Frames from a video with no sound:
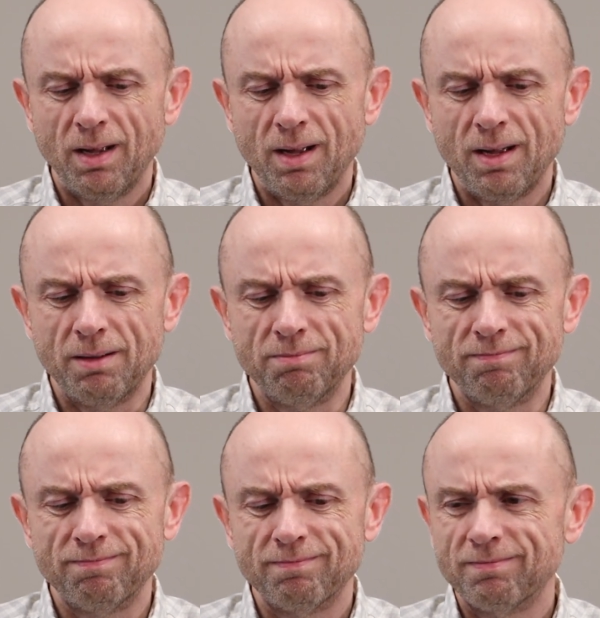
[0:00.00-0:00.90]

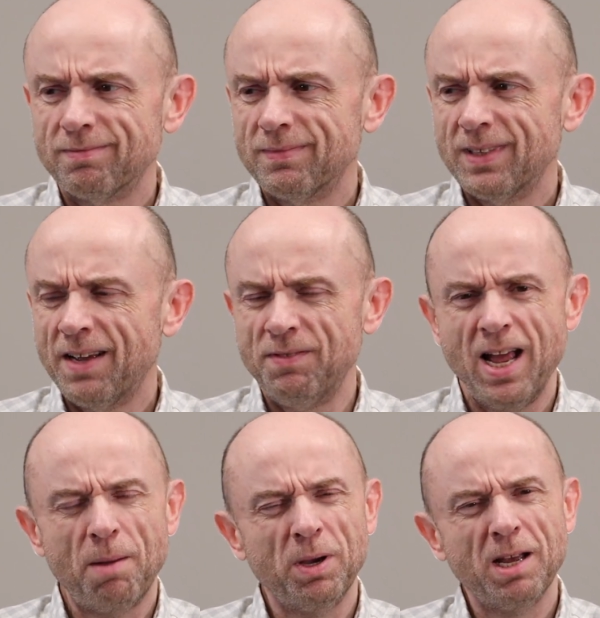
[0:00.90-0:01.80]
have
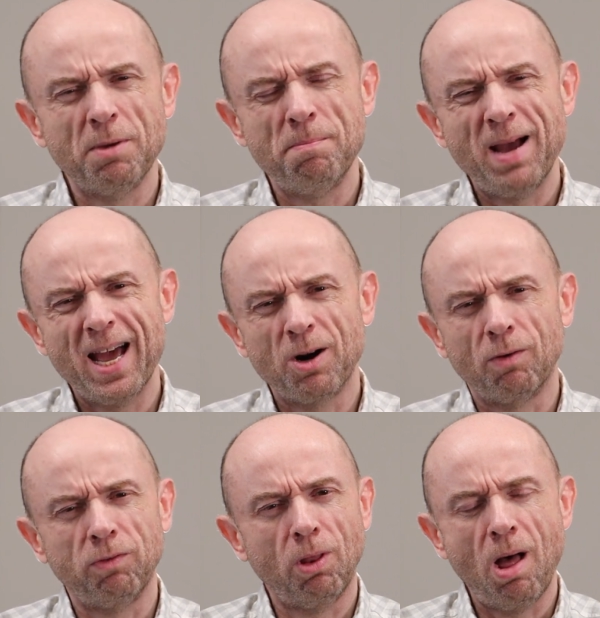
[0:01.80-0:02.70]
now become a matter
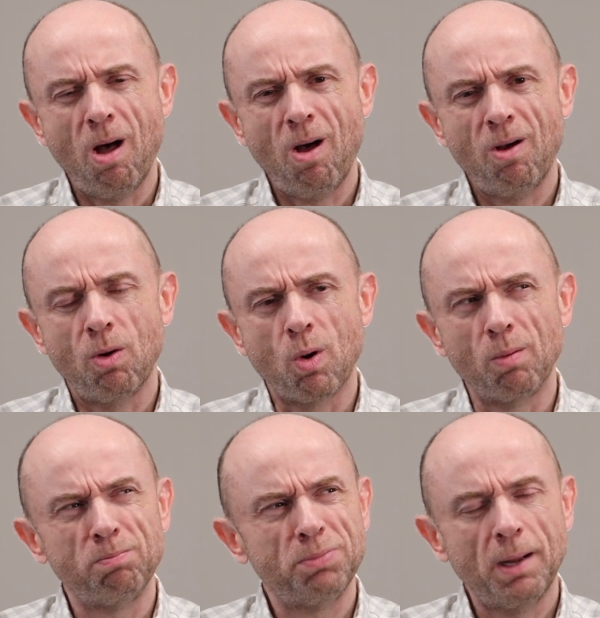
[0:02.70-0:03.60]
of law or
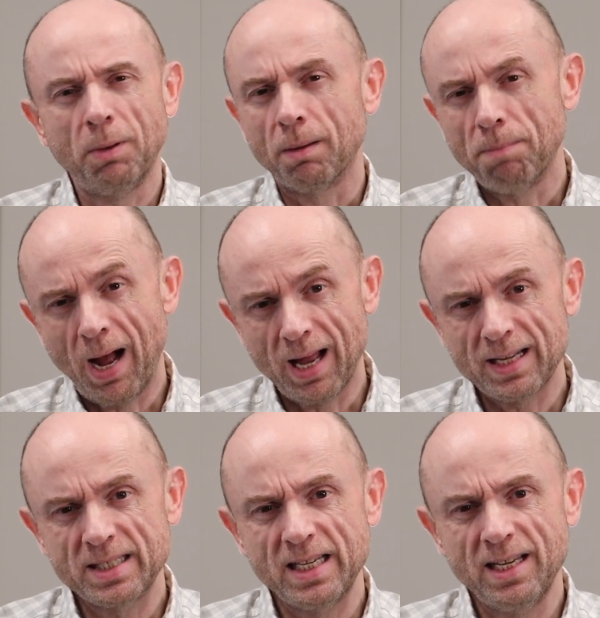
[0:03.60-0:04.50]
public
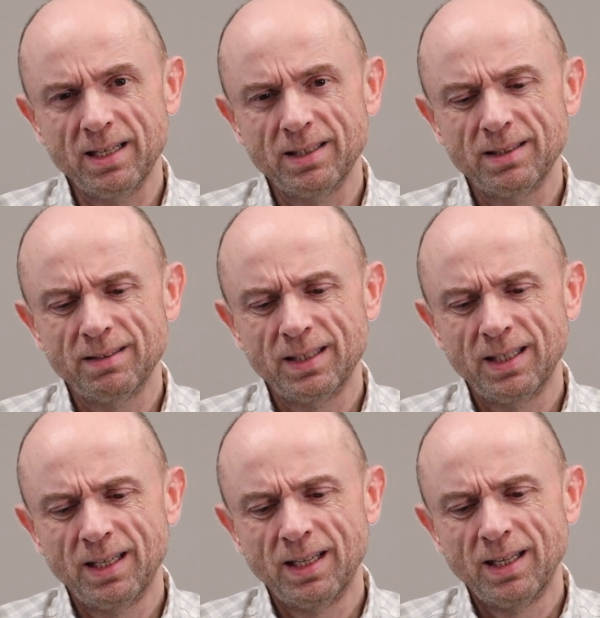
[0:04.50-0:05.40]
policy?
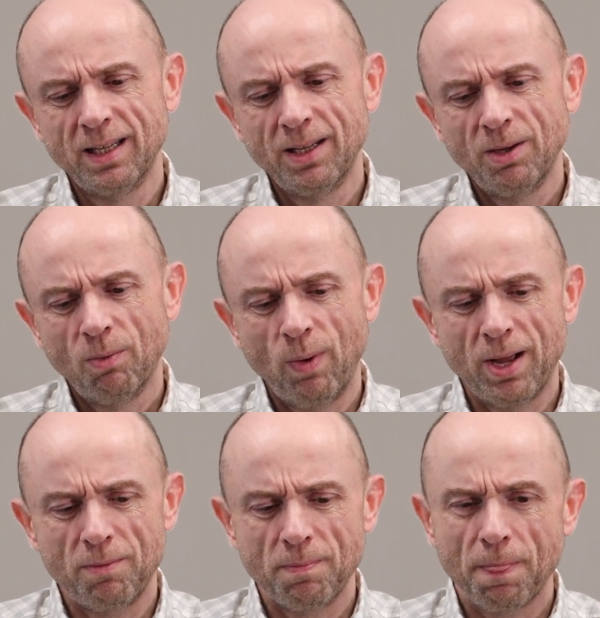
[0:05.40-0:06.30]

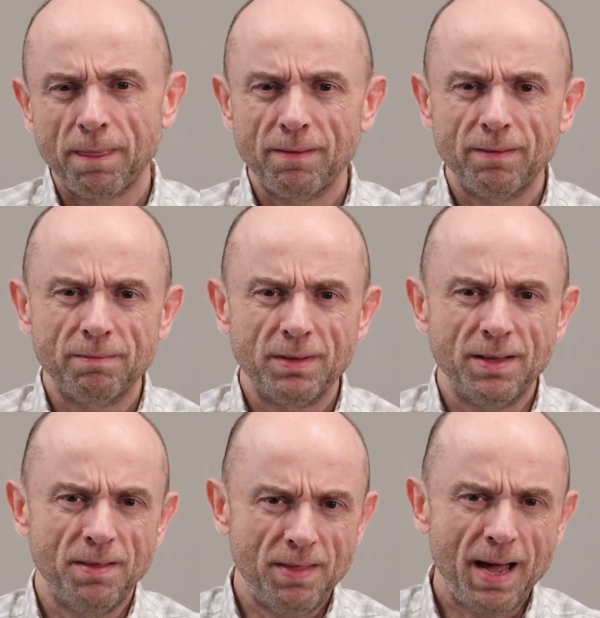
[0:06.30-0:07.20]
Well,
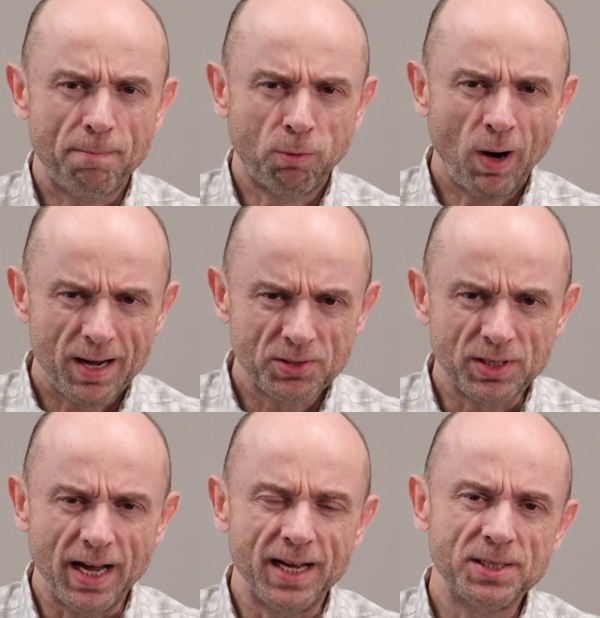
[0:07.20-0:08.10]
that
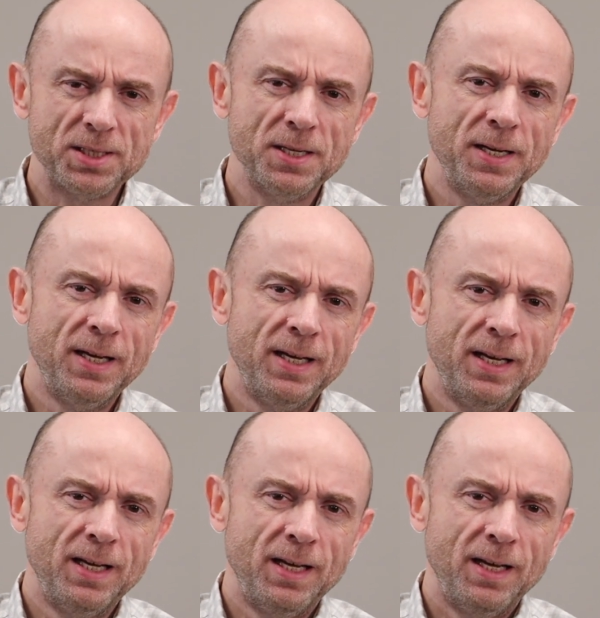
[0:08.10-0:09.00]
process
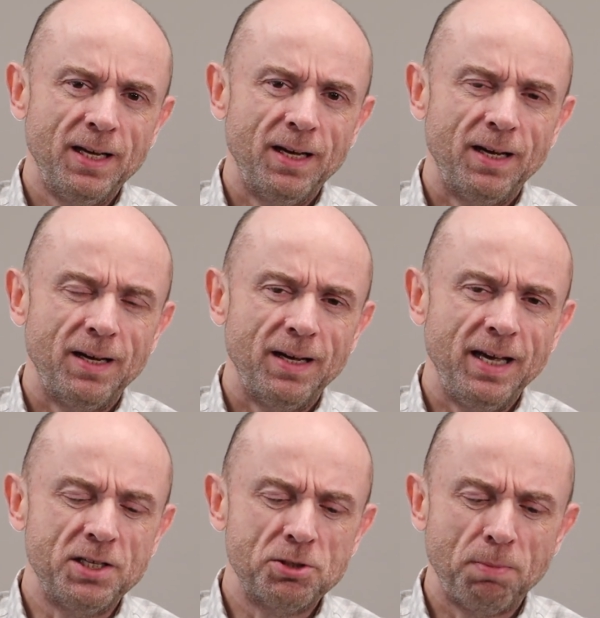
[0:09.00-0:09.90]

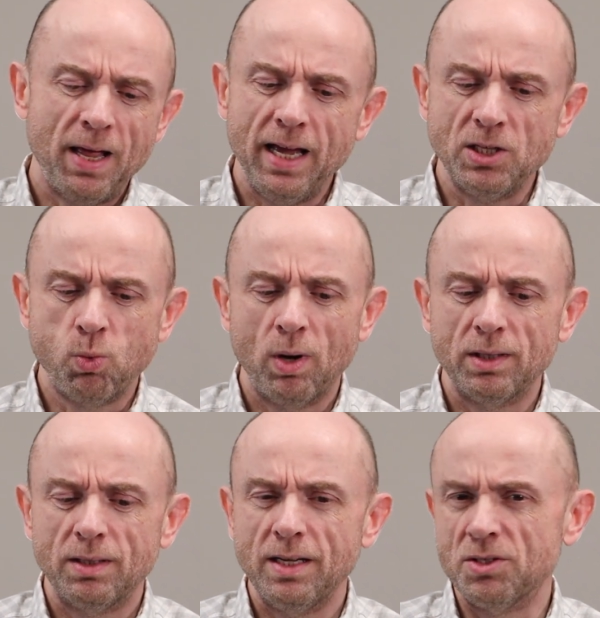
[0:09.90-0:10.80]
explains
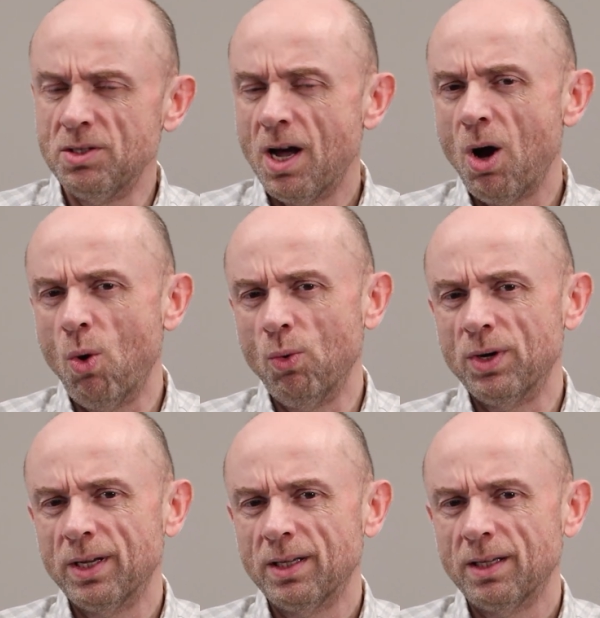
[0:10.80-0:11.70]
what is
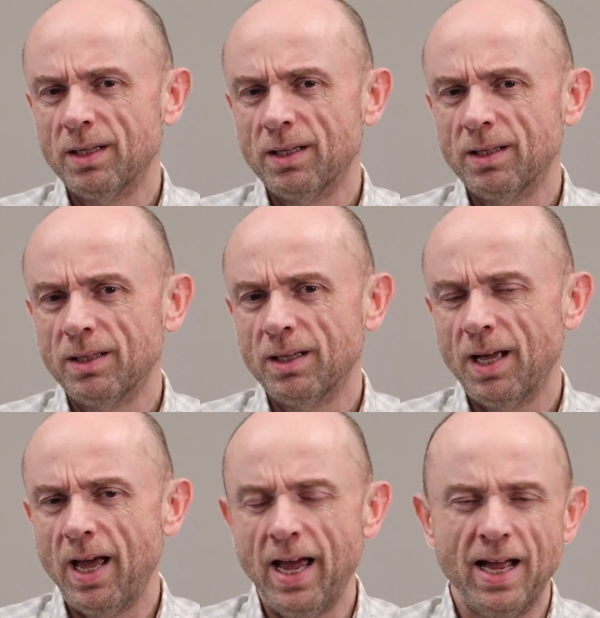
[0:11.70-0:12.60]
known
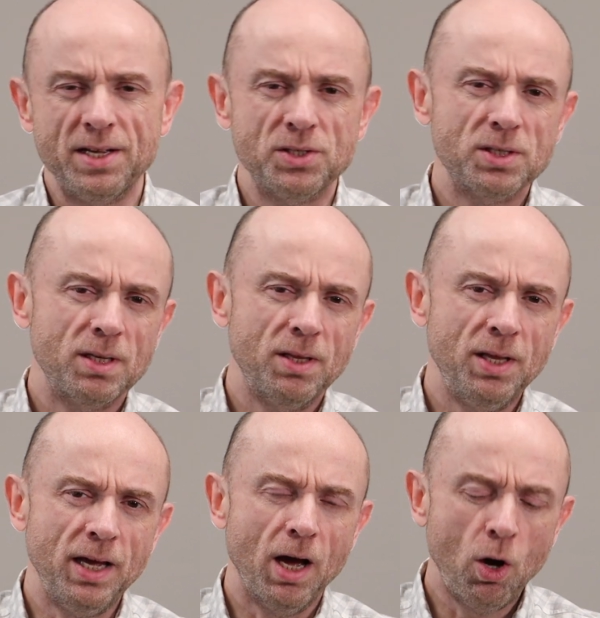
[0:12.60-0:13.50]
as
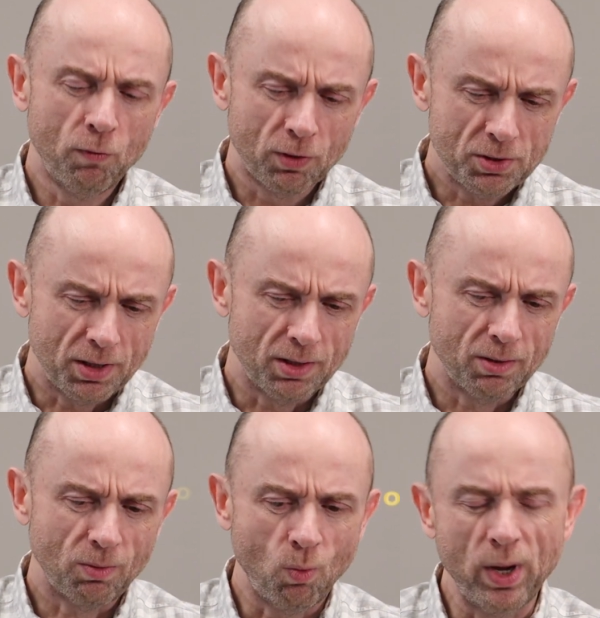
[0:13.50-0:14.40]
the Overton
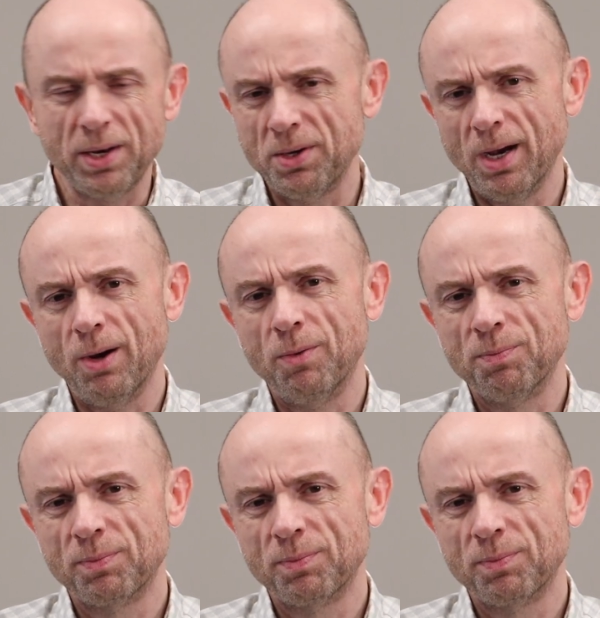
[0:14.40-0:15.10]
window.